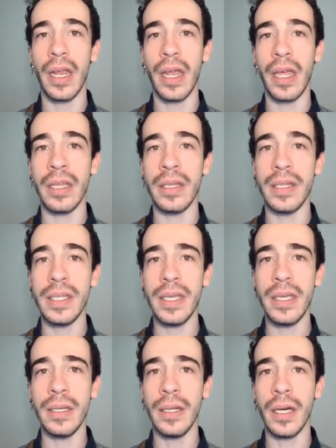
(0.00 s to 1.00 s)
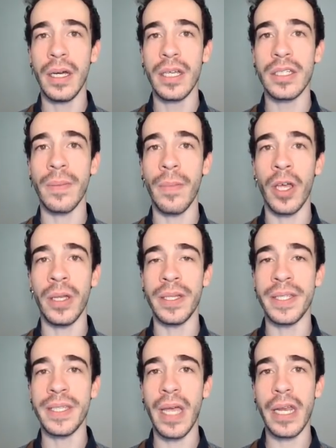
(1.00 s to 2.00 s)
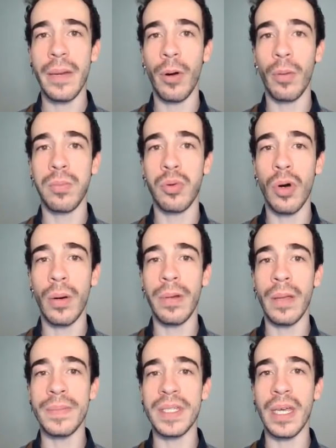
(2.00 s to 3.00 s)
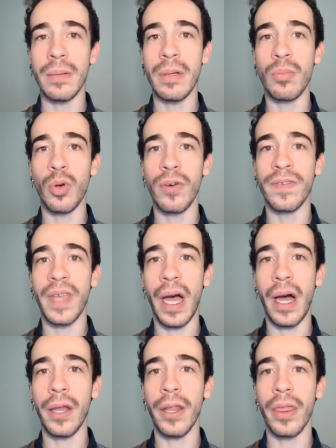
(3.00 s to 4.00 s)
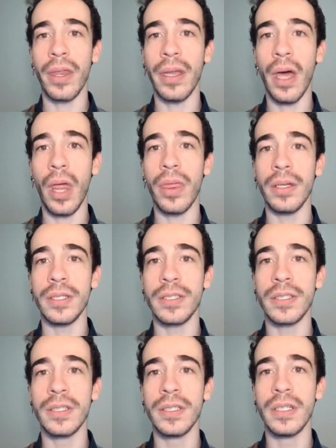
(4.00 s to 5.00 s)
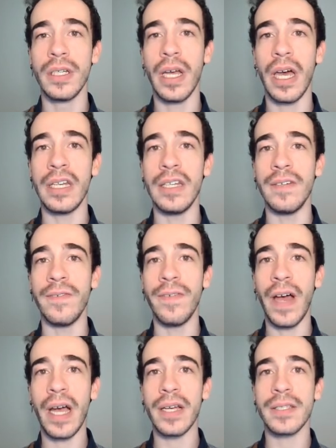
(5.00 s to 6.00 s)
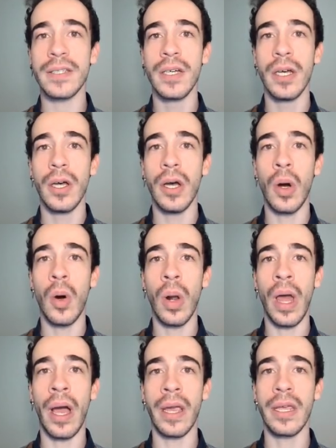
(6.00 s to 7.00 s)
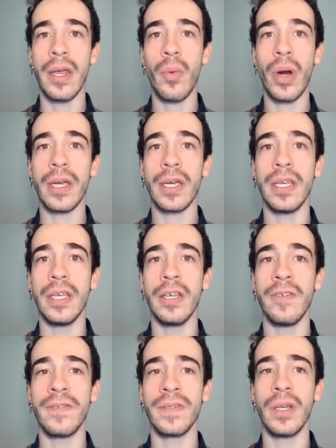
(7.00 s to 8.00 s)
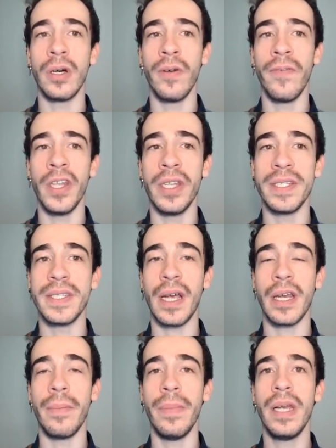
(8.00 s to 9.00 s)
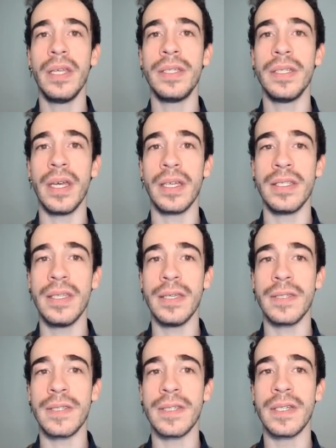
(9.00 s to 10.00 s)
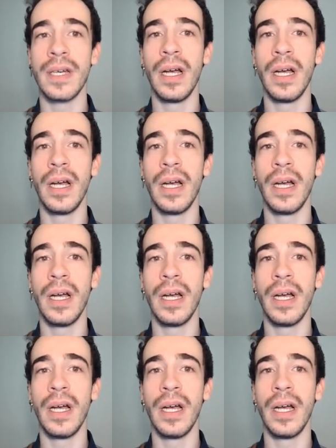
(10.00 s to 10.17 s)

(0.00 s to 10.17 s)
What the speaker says: Indeed, some undecidable problems can be proved harder than others, and in fact, a whole hierarchy of undecidability exists,